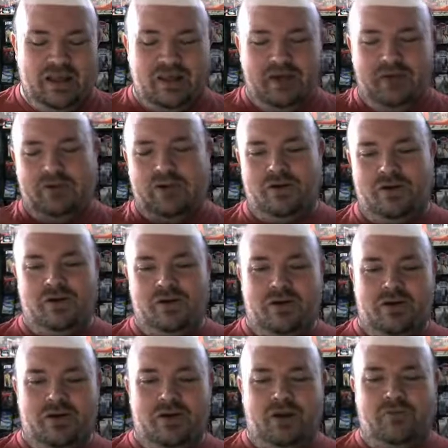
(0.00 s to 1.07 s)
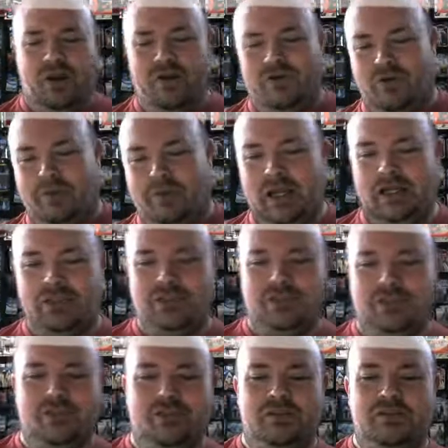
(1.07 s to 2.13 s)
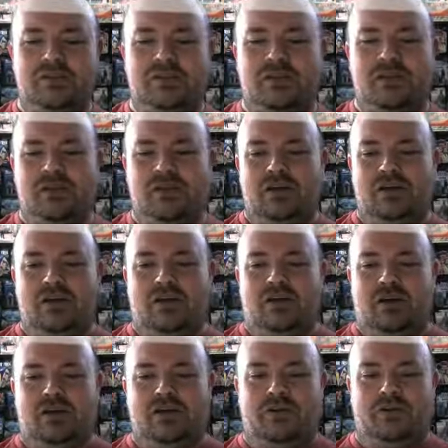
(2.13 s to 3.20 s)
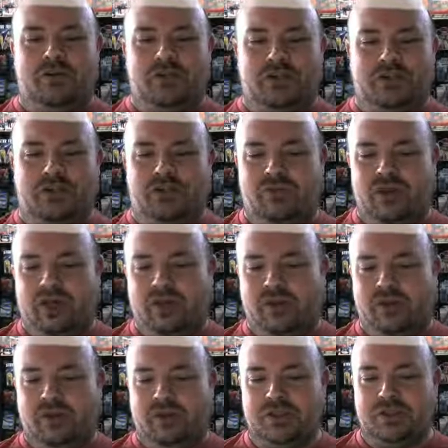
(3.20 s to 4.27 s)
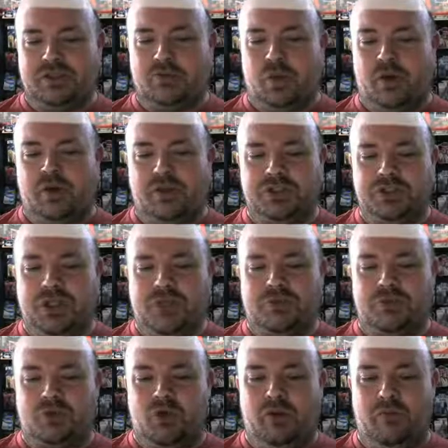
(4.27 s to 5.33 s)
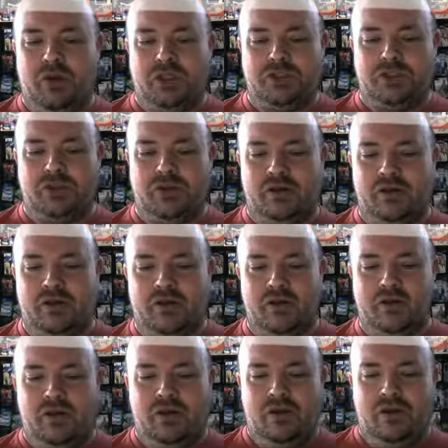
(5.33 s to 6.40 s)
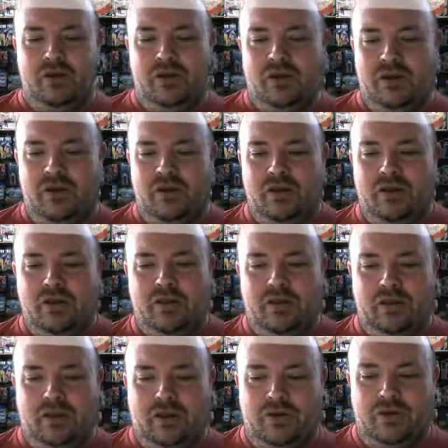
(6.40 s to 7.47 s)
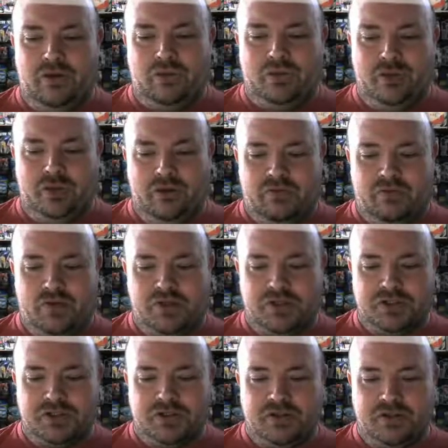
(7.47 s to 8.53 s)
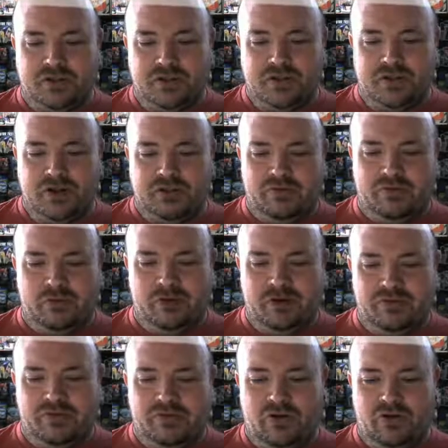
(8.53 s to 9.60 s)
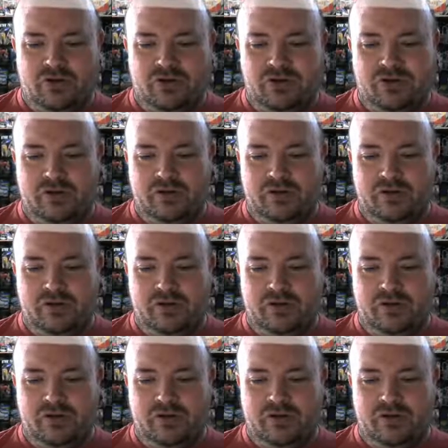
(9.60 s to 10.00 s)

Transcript: There we go. Alright, we have our match. On to the next level. I think this is where it stops pre-matching the cubes at the vertices of the playing field.